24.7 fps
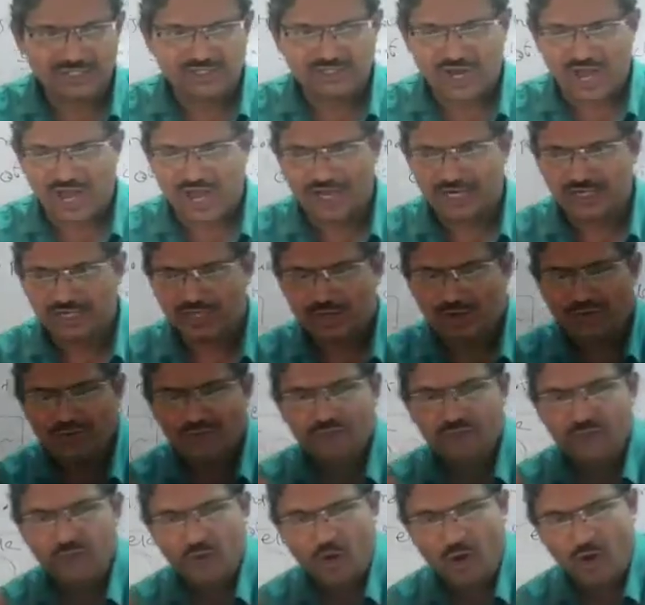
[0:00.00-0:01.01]
charge
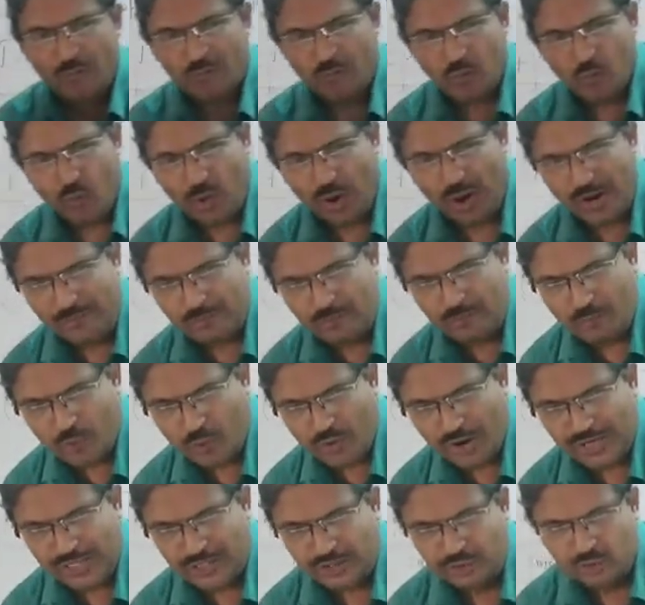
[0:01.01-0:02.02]
from one
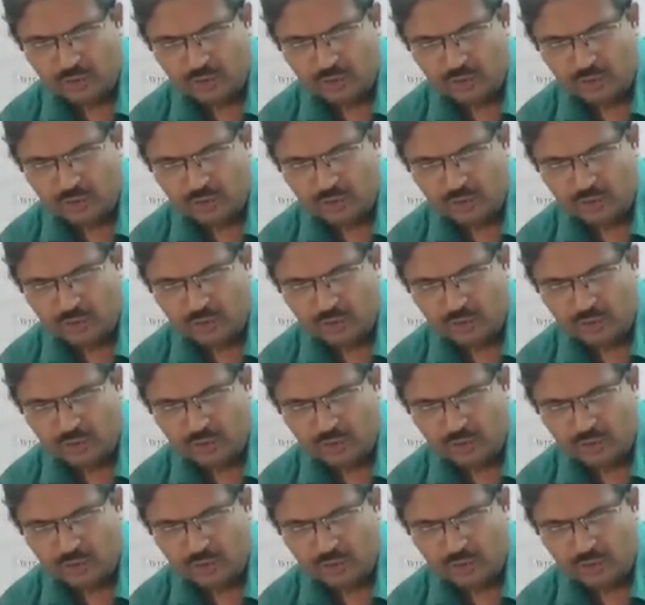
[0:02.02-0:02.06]
point